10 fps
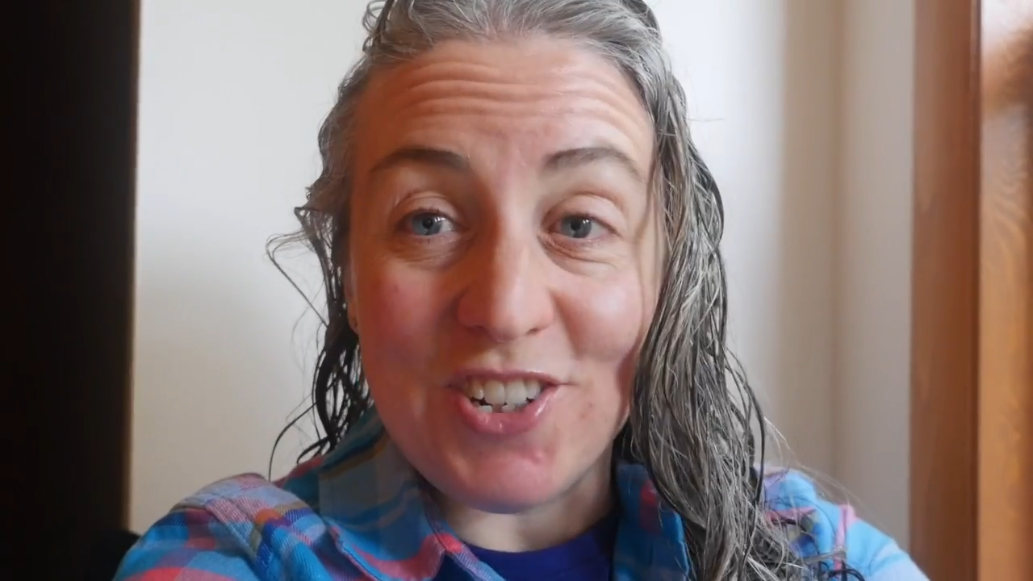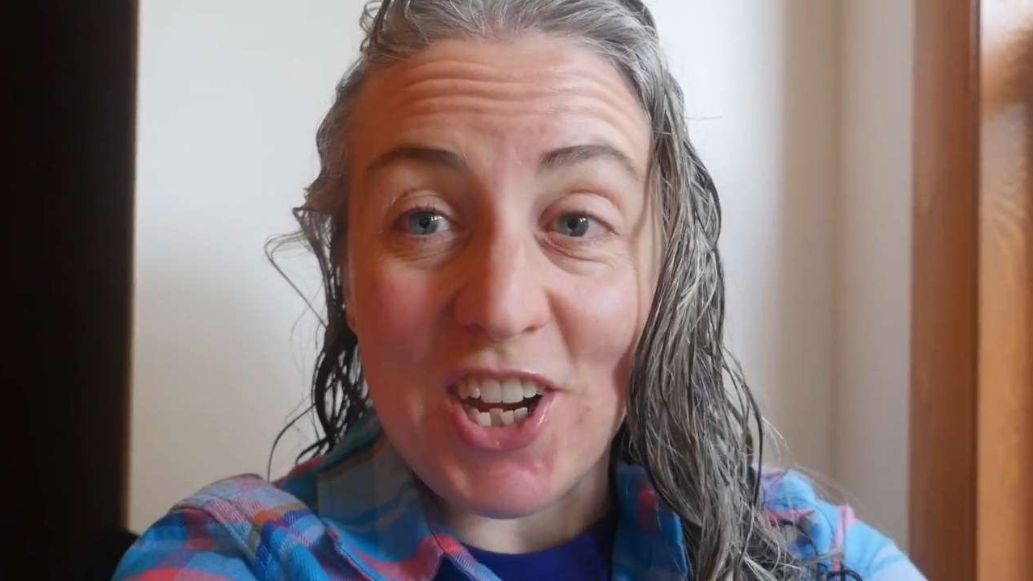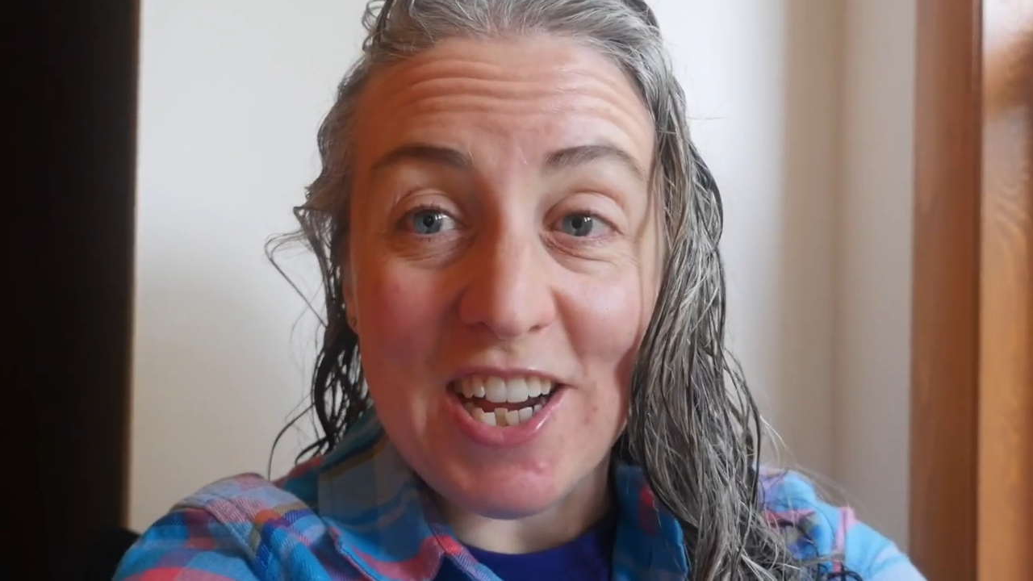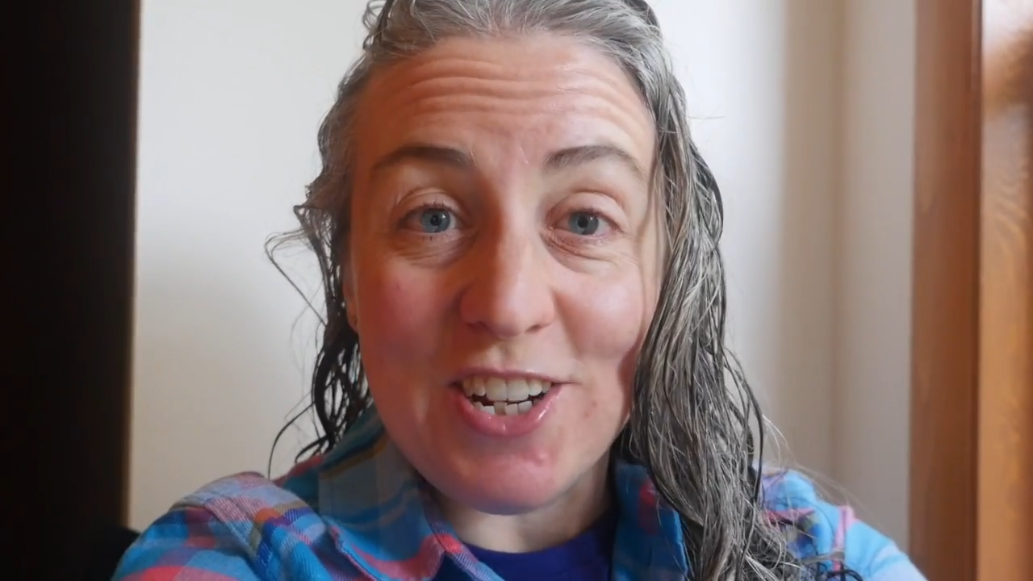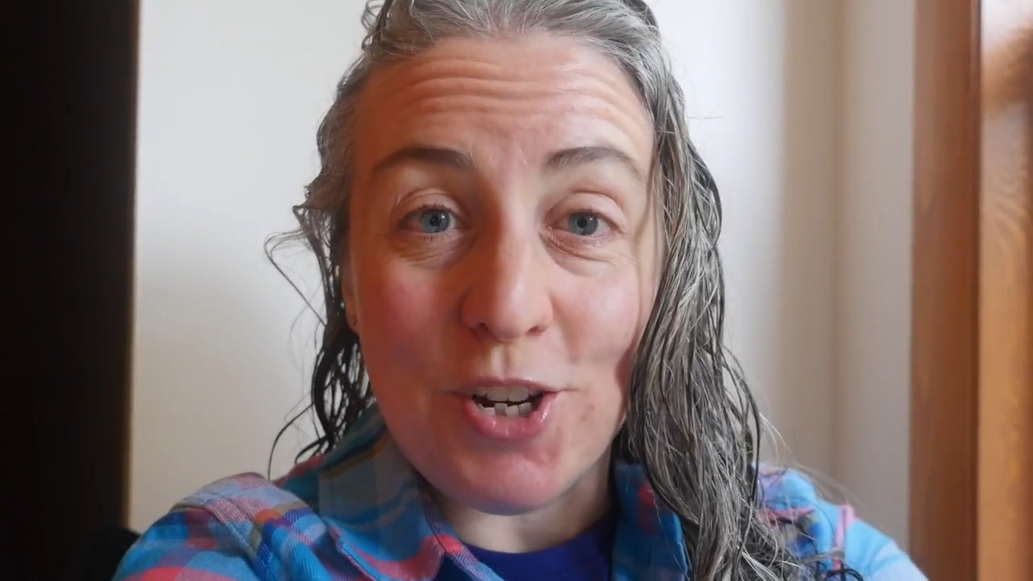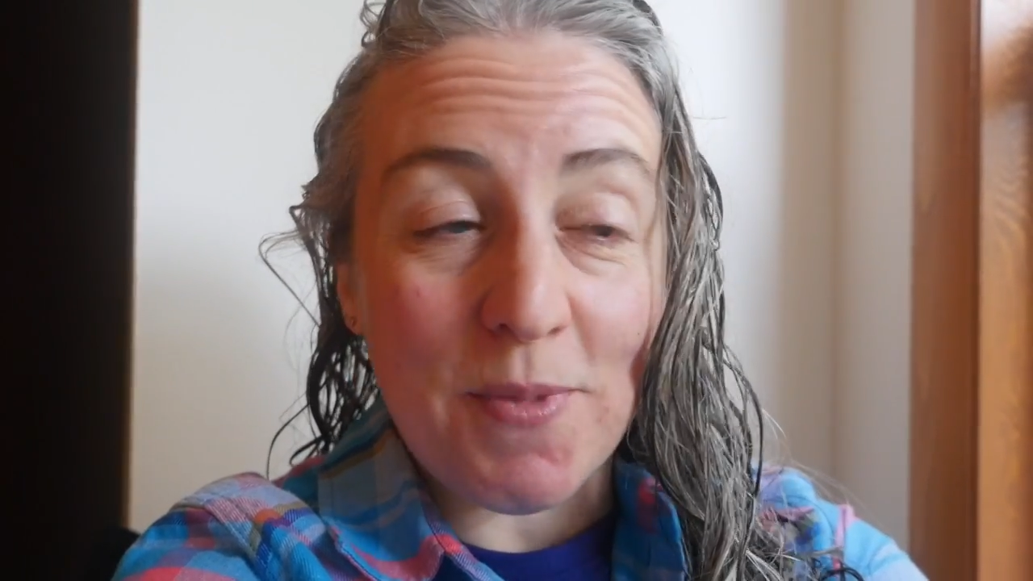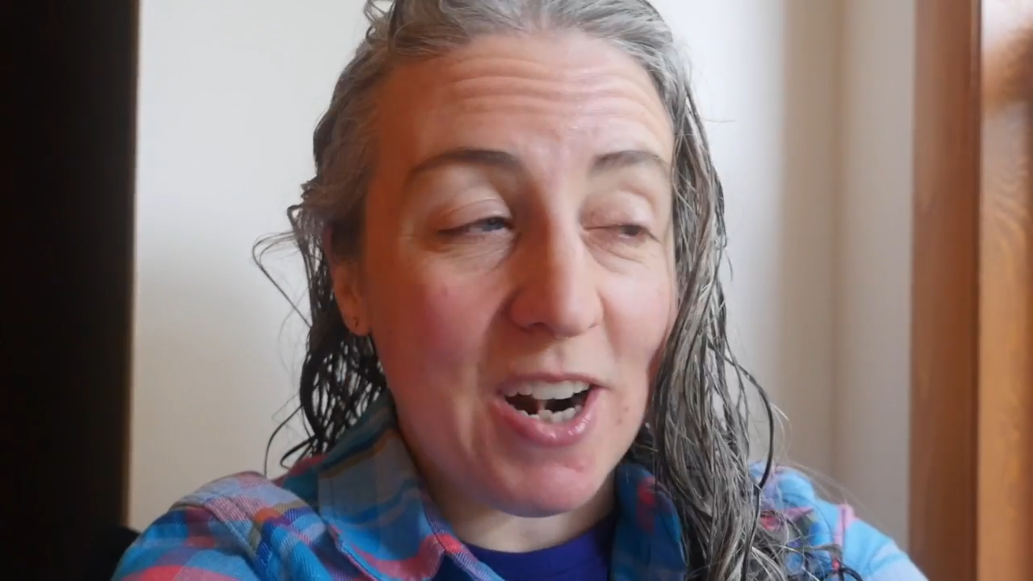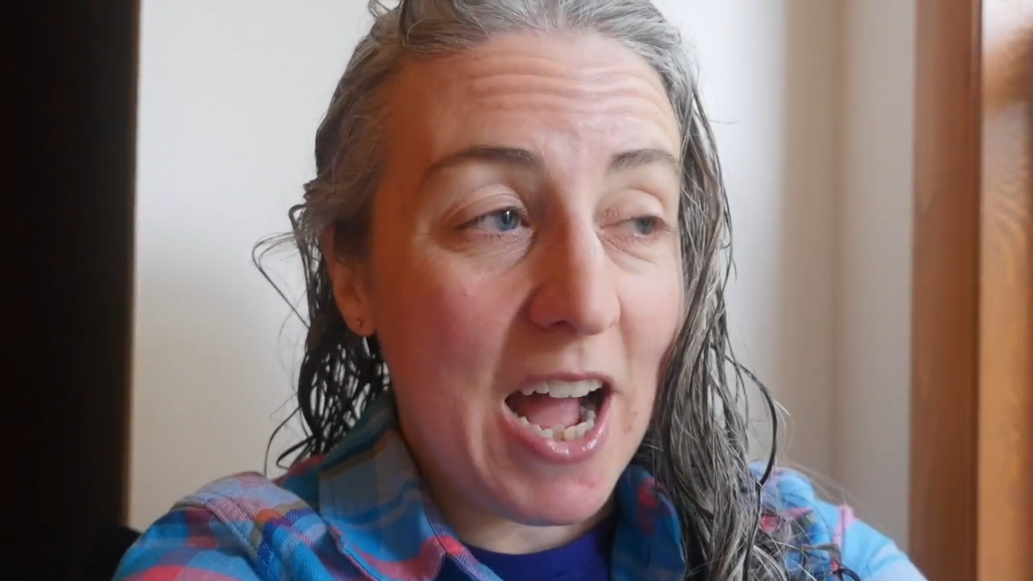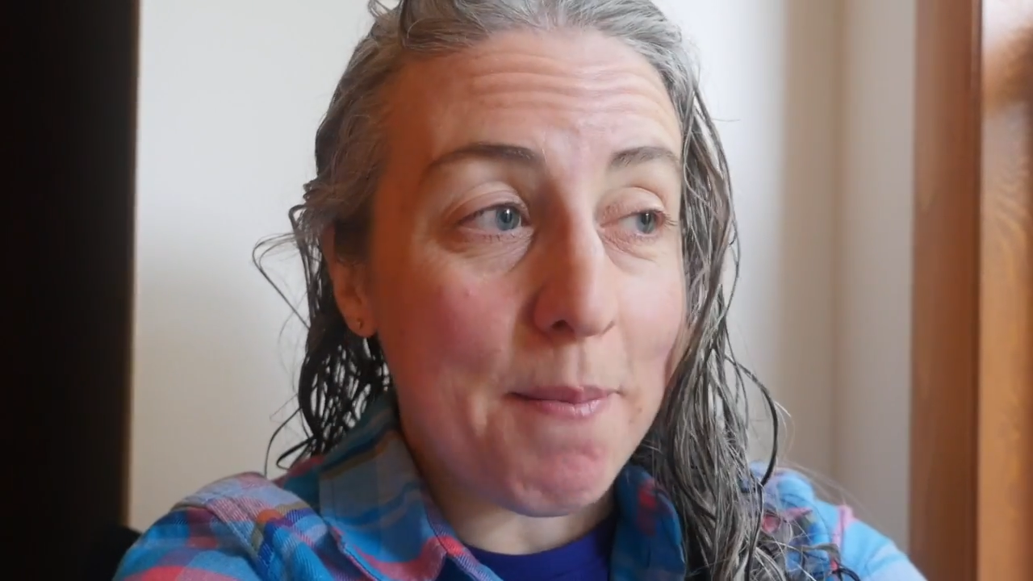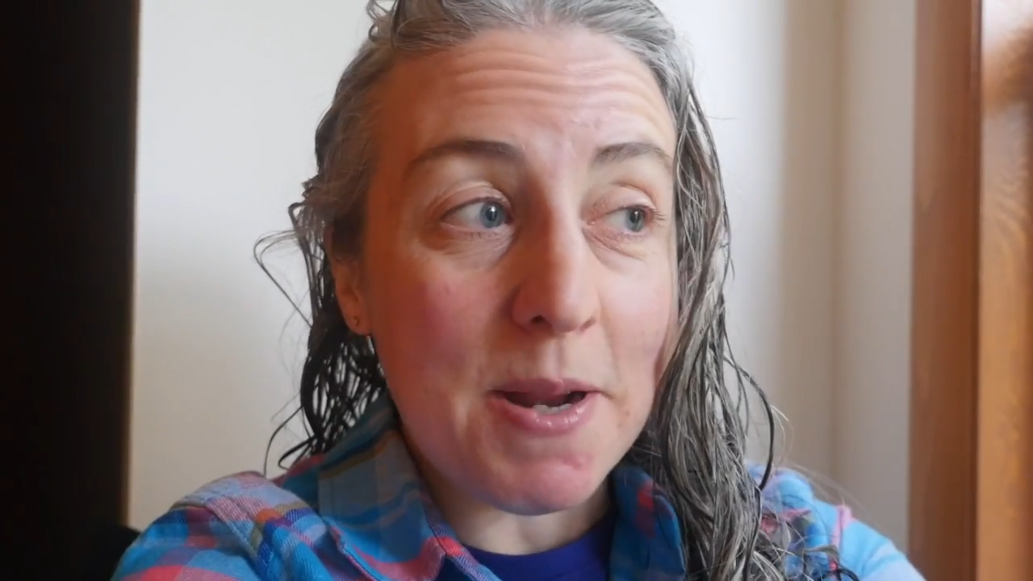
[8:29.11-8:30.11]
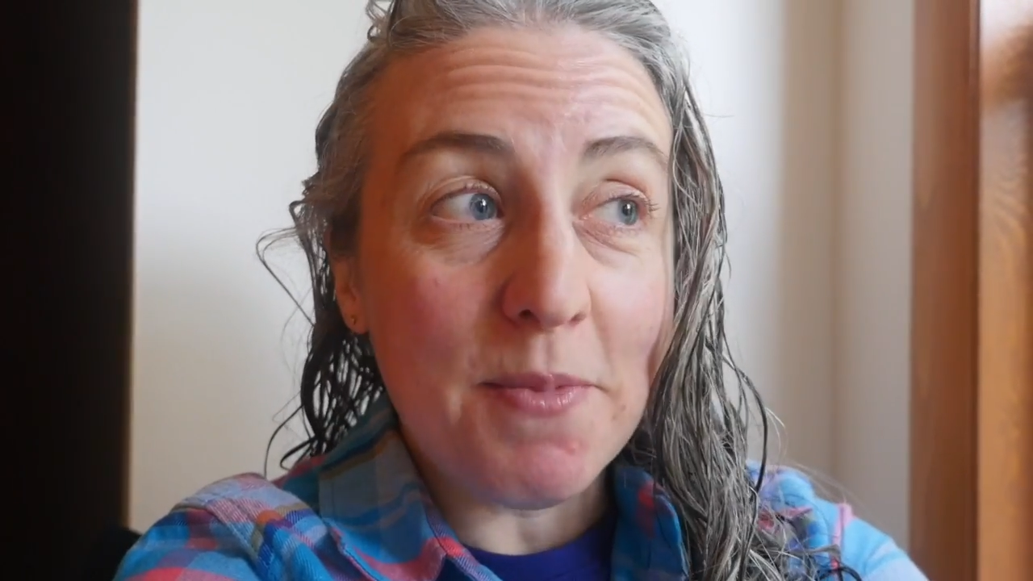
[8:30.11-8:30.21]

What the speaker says: change no matter how many